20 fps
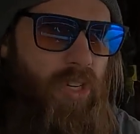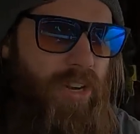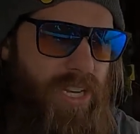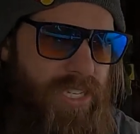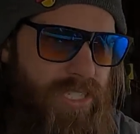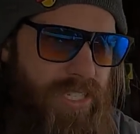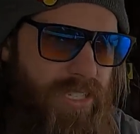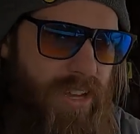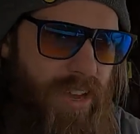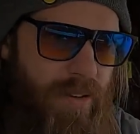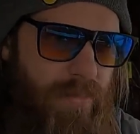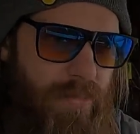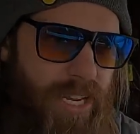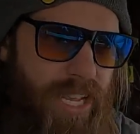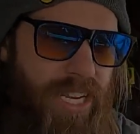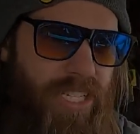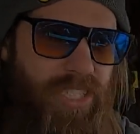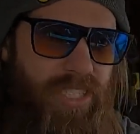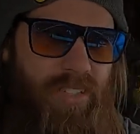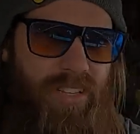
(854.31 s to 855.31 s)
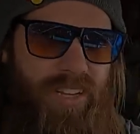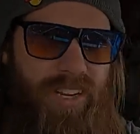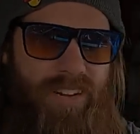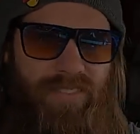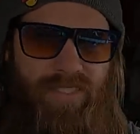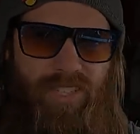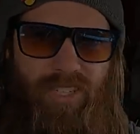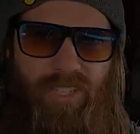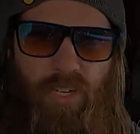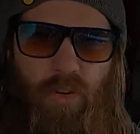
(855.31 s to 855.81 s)
crazy combination that
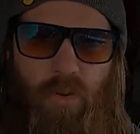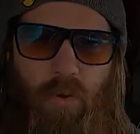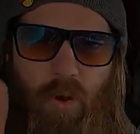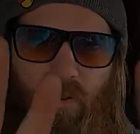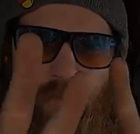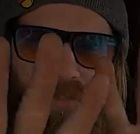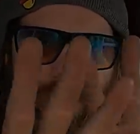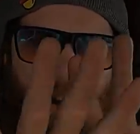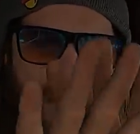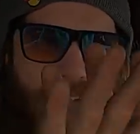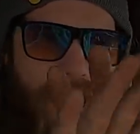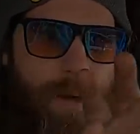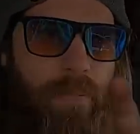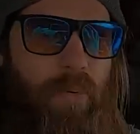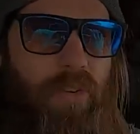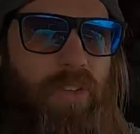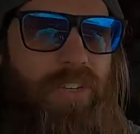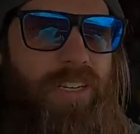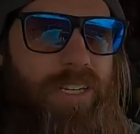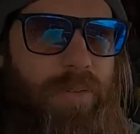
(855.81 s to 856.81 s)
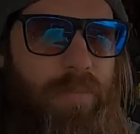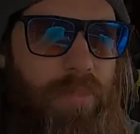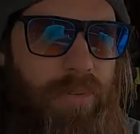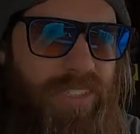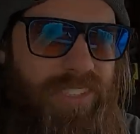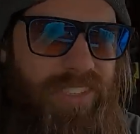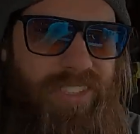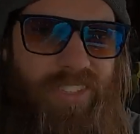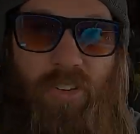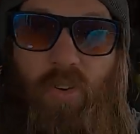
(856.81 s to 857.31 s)
if the two overlap where you get a
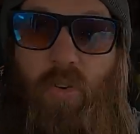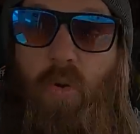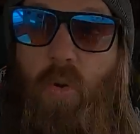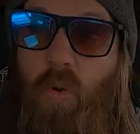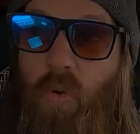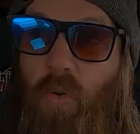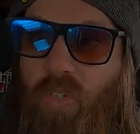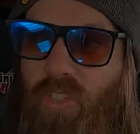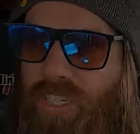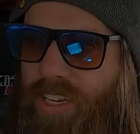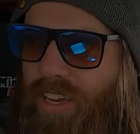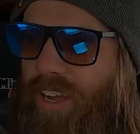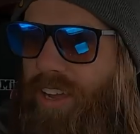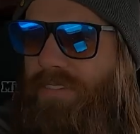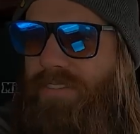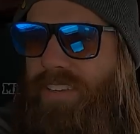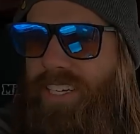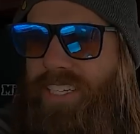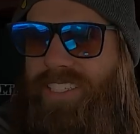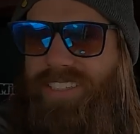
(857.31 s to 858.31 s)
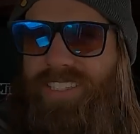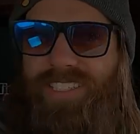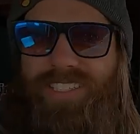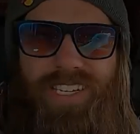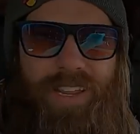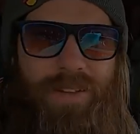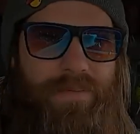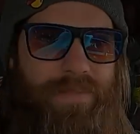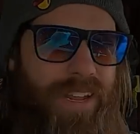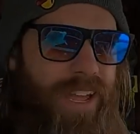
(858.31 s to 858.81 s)
prisoner who's a convict at the
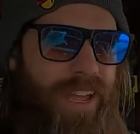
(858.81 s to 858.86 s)
same